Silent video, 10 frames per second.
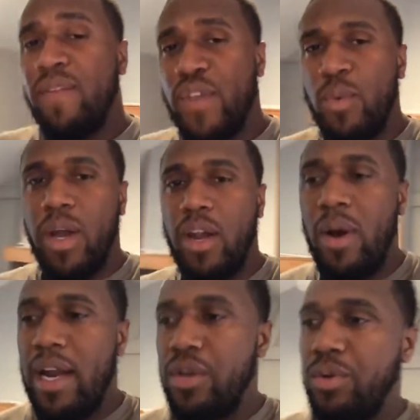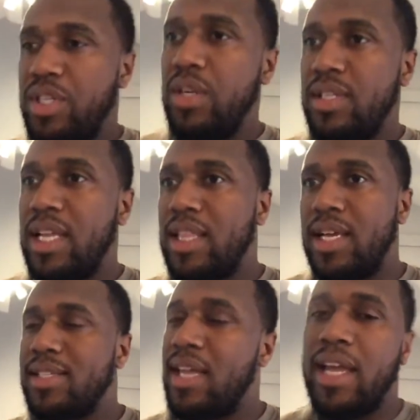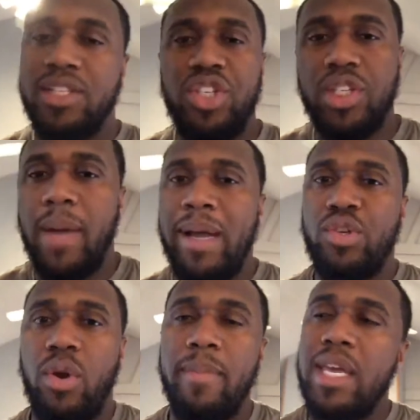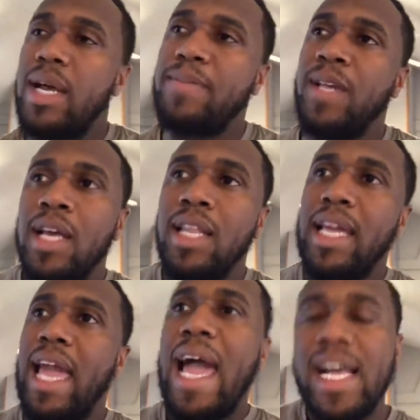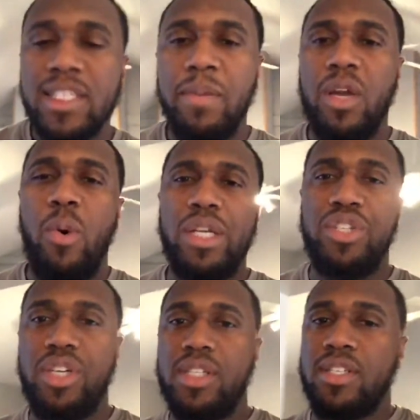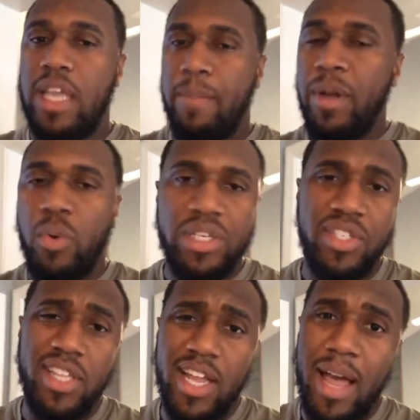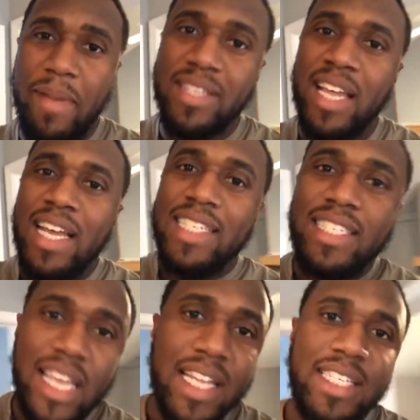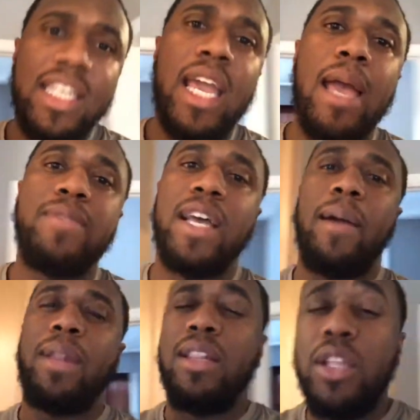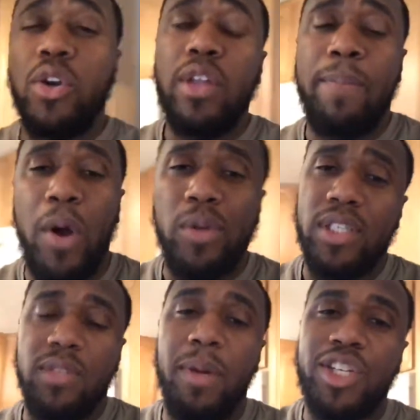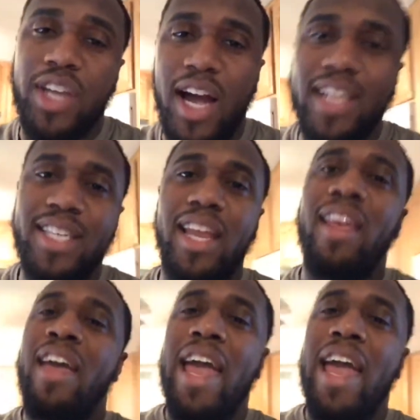if you want to know how to do deals like this, like just come out to our meetups, like ask me questions, like put questions in the comments, send us DMs. I'm going to literally post as much content